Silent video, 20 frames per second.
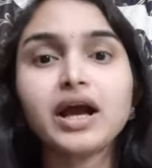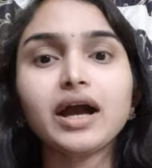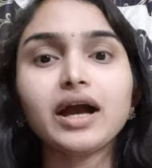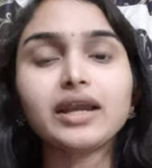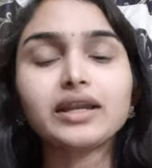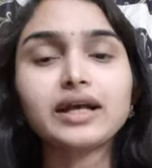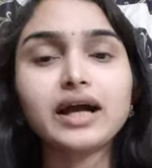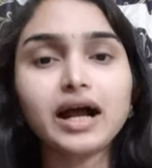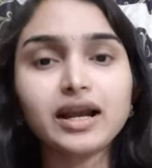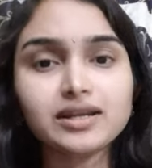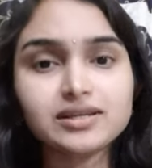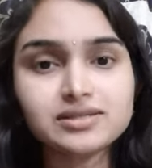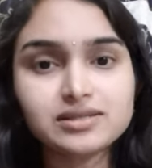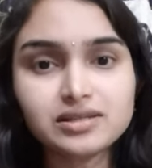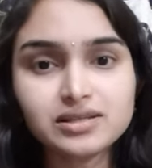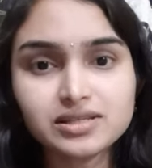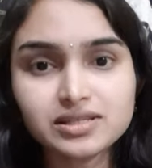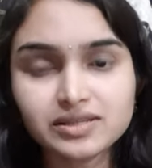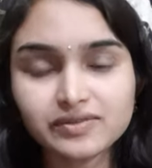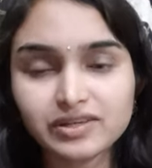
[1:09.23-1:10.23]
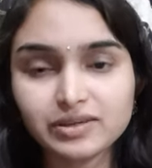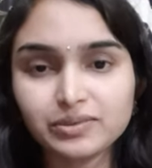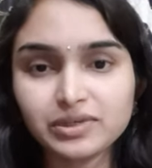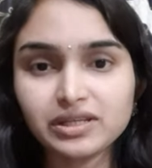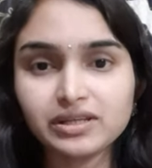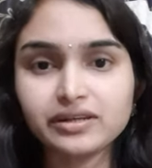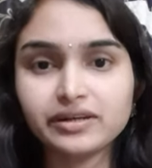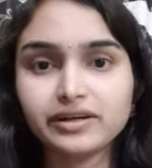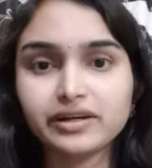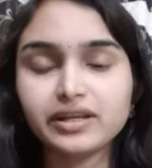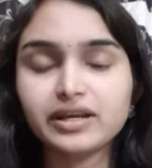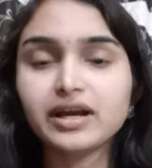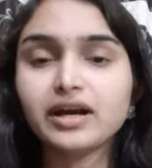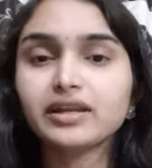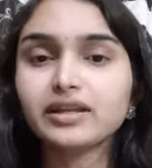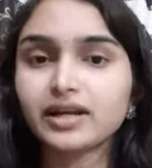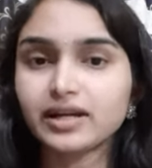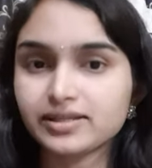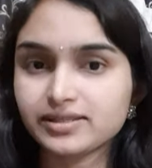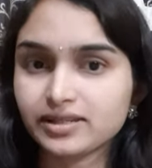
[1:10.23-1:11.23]
And Gardasil is available in India,
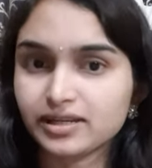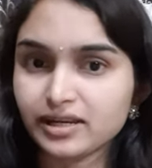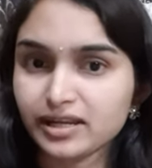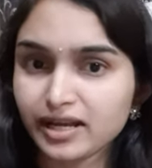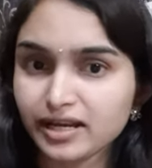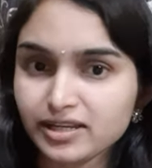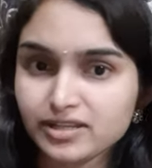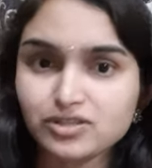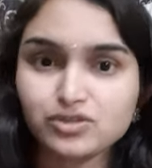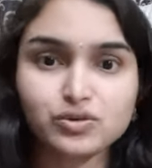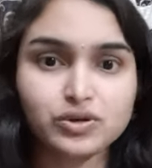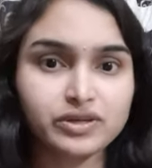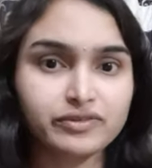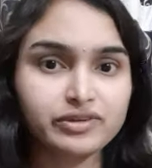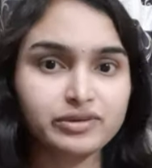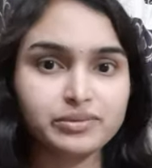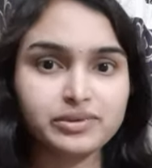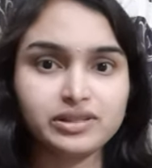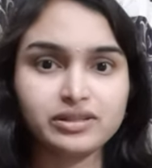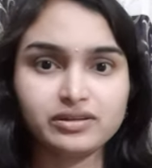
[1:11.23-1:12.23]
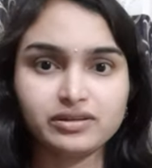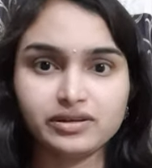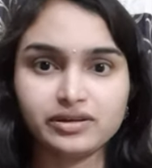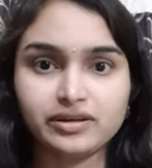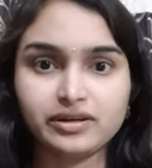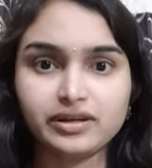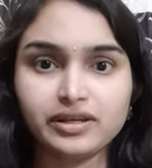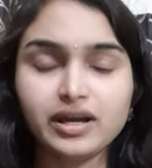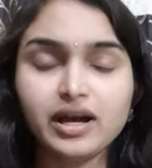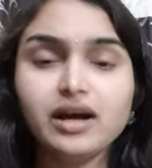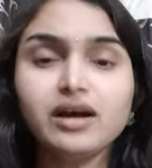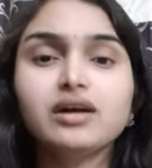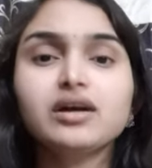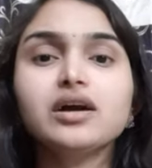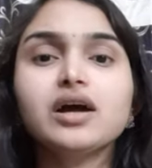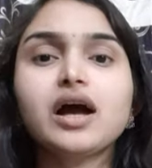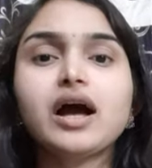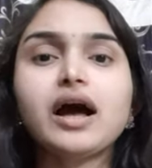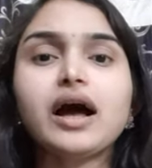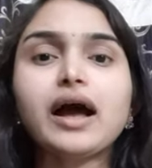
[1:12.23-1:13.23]
and Gardasil 9 is not available in India,
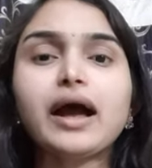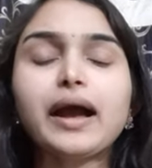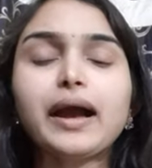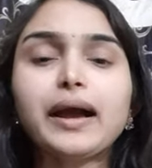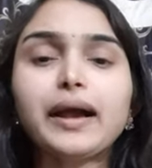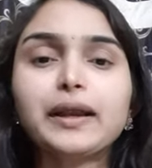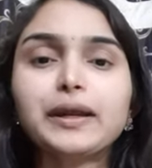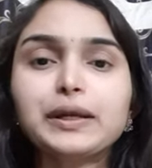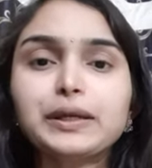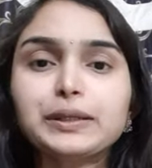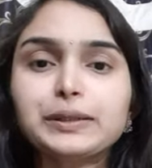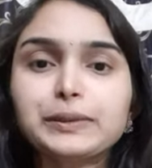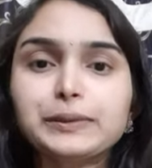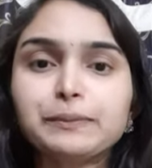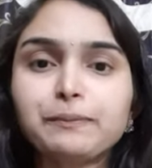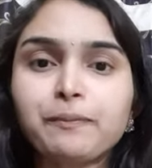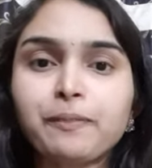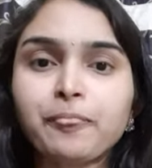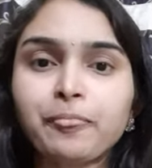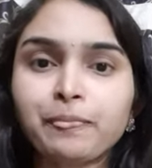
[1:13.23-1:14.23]
and um,